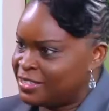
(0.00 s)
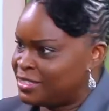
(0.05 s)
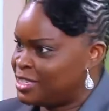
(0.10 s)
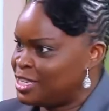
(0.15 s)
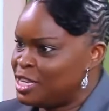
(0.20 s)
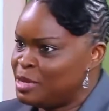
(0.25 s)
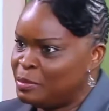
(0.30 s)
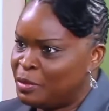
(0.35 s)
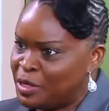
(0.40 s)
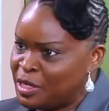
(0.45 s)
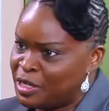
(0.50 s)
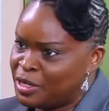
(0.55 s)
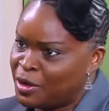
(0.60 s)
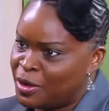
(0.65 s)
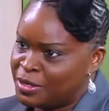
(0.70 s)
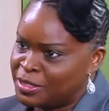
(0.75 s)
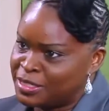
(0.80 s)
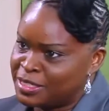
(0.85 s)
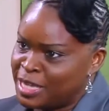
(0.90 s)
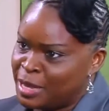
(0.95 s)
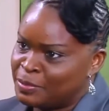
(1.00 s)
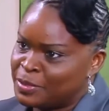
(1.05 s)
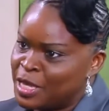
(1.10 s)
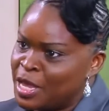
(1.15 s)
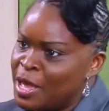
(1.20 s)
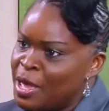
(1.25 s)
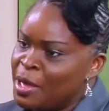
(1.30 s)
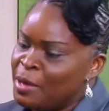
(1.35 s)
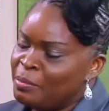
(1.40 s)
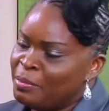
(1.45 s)
This e-money concept
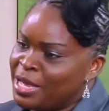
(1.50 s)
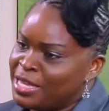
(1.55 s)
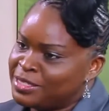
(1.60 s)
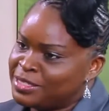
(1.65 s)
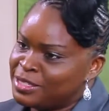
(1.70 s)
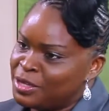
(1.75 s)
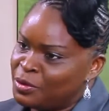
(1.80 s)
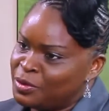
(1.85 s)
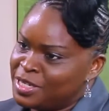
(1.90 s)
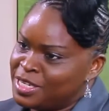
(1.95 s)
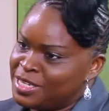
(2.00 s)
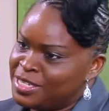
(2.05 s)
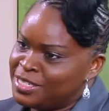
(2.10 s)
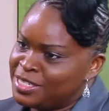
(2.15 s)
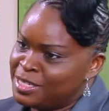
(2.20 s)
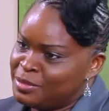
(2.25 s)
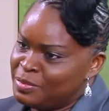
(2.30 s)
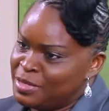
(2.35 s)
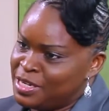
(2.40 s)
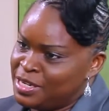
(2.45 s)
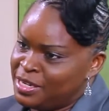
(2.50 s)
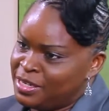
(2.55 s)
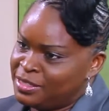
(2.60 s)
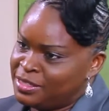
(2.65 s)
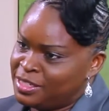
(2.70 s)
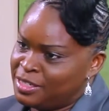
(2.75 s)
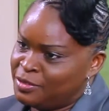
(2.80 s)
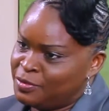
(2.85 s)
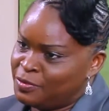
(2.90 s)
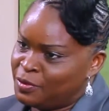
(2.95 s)
might sound
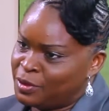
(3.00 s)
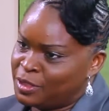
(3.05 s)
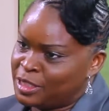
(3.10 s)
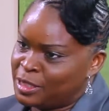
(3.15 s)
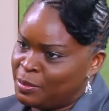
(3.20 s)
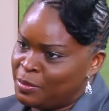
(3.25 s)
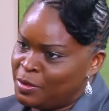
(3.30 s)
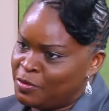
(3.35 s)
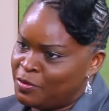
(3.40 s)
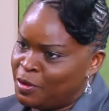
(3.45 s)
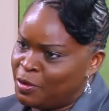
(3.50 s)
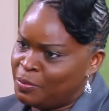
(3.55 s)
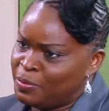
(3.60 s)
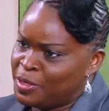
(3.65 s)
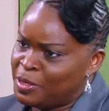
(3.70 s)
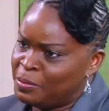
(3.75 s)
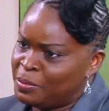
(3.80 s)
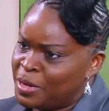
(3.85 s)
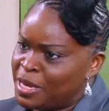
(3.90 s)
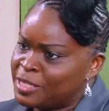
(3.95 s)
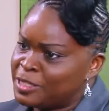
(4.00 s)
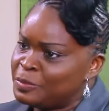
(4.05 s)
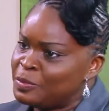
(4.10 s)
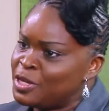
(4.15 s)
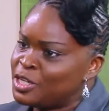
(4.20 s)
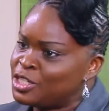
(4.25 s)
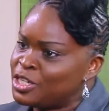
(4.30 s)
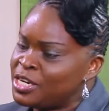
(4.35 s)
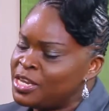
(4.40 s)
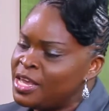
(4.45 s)
intimidating for some of our people,
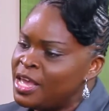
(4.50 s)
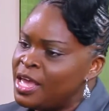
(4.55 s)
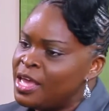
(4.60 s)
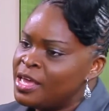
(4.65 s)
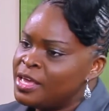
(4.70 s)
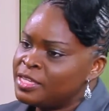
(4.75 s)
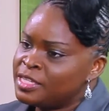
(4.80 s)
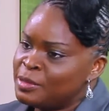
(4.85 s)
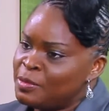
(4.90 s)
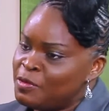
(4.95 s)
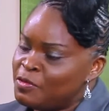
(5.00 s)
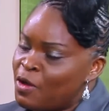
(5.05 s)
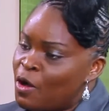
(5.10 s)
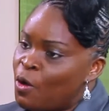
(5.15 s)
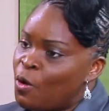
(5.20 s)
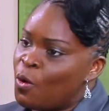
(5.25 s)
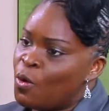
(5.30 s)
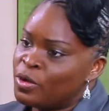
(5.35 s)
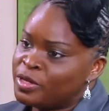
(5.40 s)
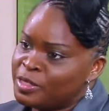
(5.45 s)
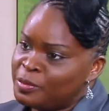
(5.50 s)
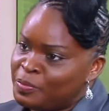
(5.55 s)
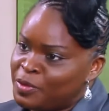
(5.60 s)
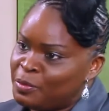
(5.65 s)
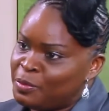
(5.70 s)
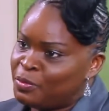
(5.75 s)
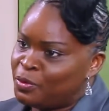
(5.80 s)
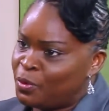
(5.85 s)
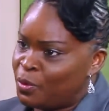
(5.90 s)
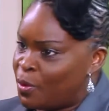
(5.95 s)
especially some of our older
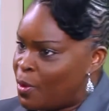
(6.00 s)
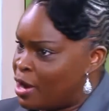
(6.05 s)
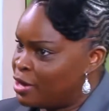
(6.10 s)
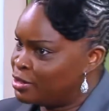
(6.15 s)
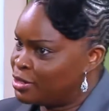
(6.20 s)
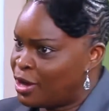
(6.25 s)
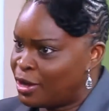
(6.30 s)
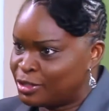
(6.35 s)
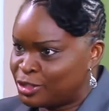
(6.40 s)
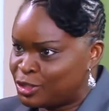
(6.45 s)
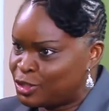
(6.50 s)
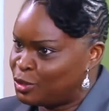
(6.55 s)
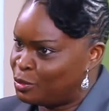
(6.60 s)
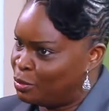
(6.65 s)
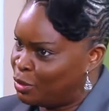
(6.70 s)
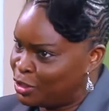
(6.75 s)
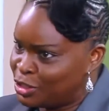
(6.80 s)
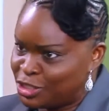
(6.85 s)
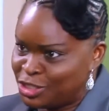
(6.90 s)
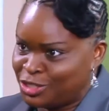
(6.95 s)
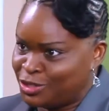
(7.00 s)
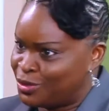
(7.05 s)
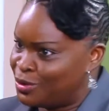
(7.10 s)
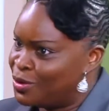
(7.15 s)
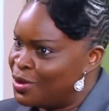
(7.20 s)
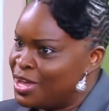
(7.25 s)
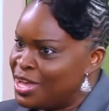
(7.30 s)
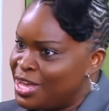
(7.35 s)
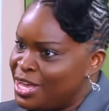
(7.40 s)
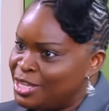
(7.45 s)
people who are not so much,
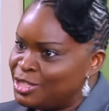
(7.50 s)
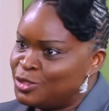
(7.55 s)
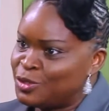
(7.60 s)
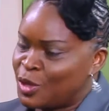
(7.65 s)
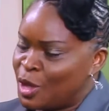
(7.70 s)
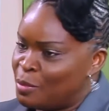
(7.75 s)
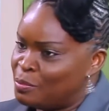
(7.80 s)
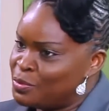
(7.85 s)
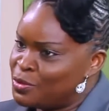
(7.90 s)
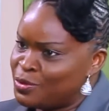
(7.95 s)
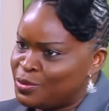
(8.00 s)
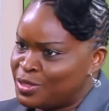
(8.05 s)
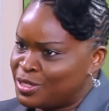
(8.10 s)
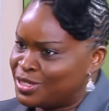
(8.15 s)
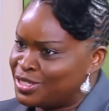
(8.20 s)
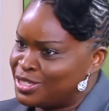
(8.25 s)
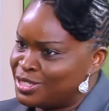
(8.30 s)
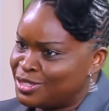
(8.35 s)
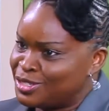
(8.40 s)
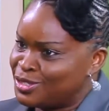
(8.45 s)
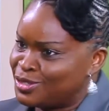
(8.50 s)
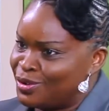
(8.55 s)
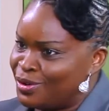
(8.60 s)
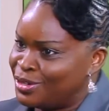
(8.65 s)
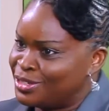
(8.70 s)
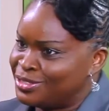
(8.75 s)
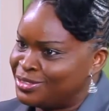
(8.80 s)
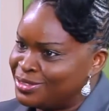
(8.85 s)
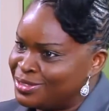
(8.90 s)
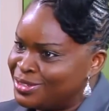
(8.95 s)
into computers and so
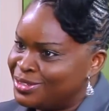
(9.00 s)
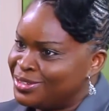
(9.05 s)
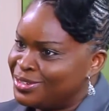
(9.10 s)
on.